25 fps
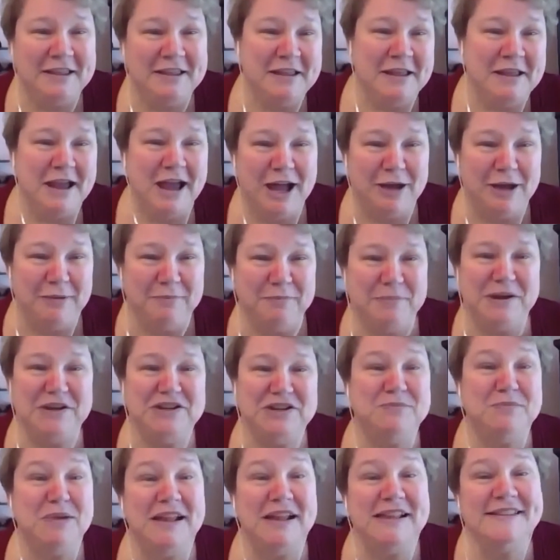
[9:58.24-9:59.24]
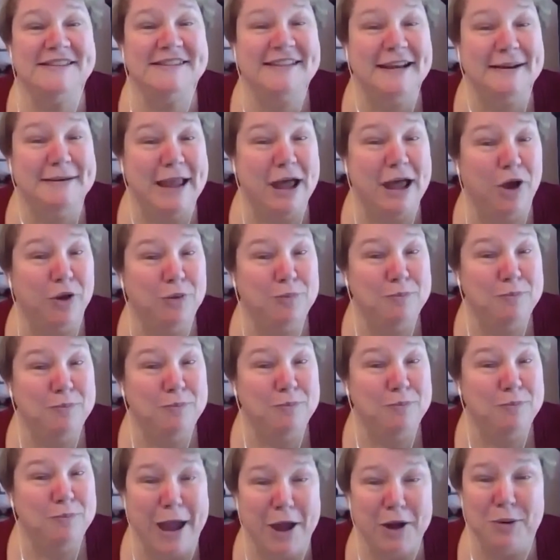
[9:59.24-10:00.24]
bunch of months and held me
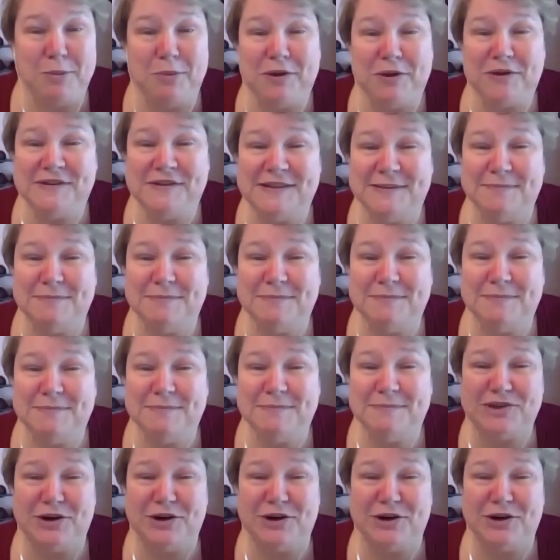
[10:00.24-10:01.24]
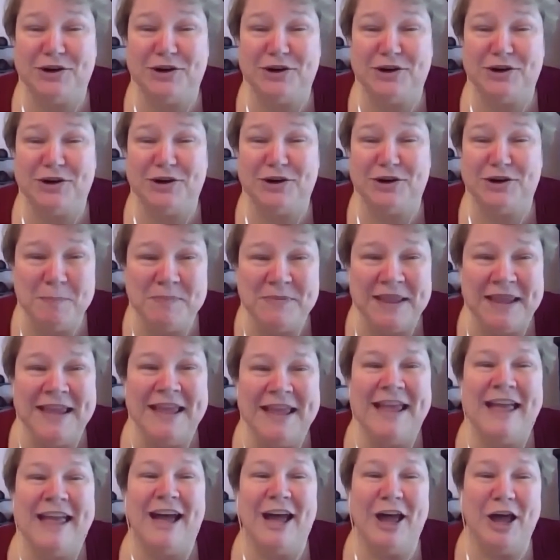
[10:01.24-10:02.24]
accountable to being sure I go.
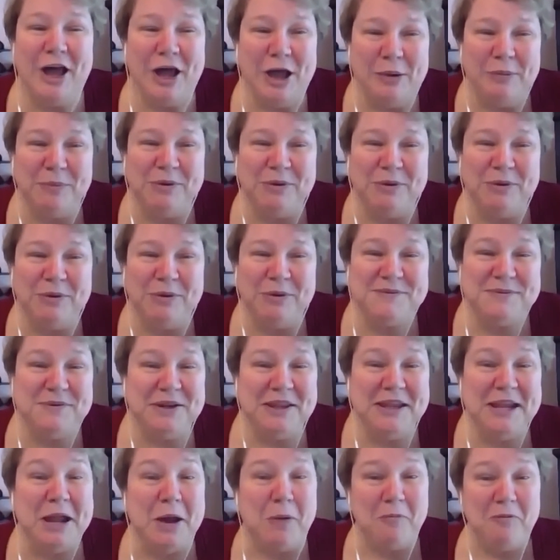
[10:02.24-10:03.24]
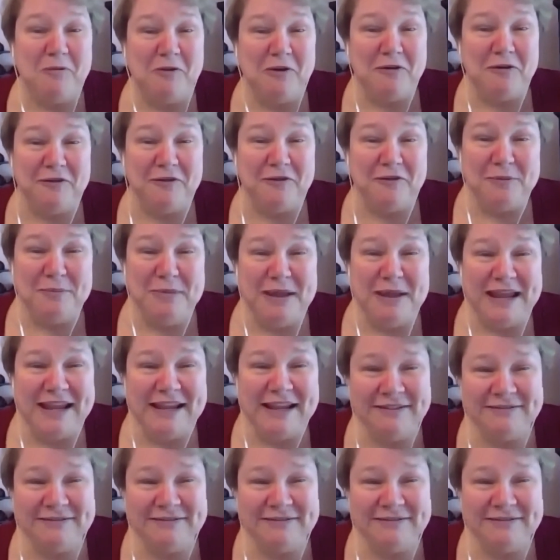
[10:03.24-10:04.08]
Which is really helpful for me,